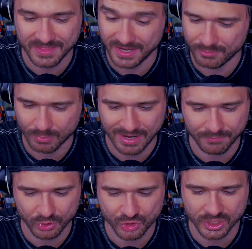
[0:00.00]
then
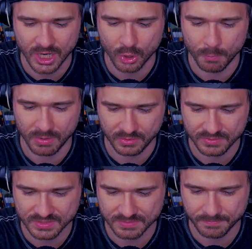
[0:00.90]
rival Chicago
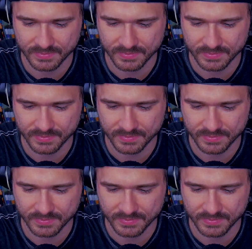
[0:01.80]
Bulls.